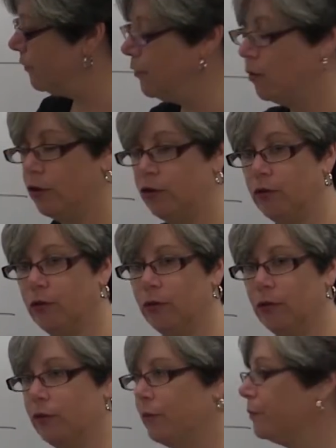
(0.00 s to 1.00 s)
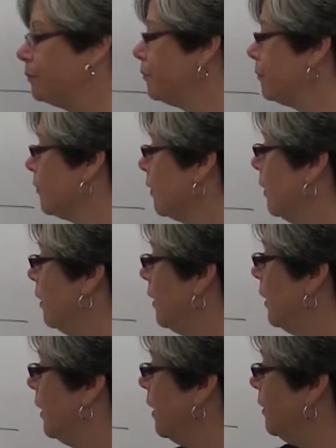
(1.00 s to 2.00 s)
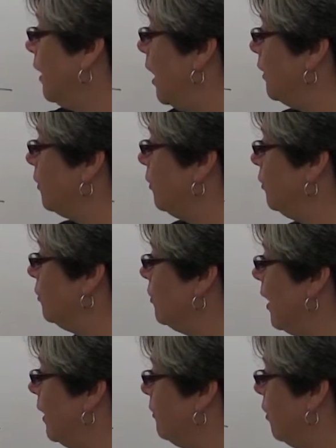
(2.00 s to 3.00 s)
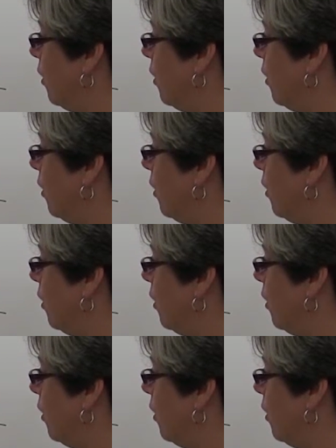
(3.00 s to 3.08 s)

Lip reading: 4 trues. Not Q and